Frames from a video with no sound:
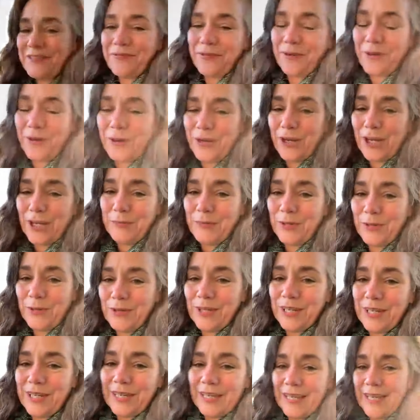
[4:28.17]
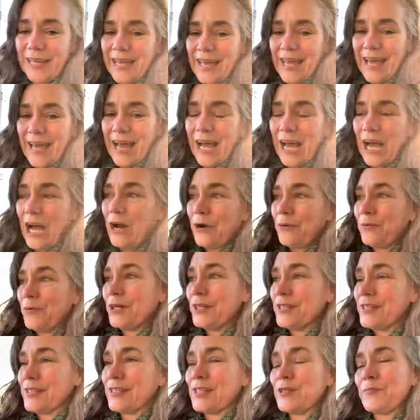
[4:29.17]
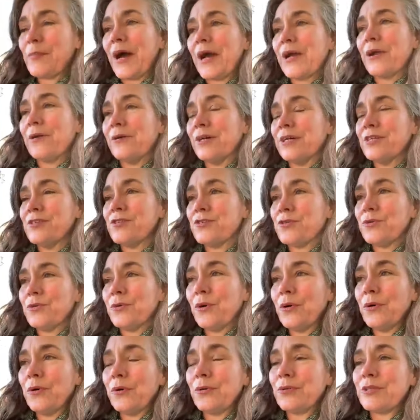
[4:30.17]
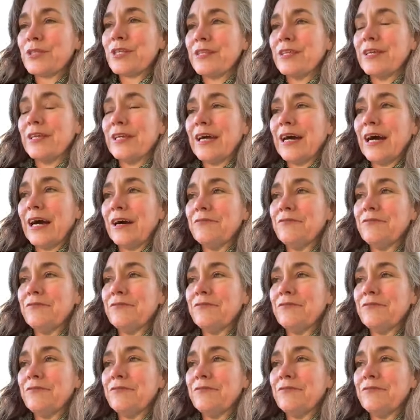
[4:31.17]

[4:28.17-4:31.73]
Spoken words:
for our community was inspire us to hold the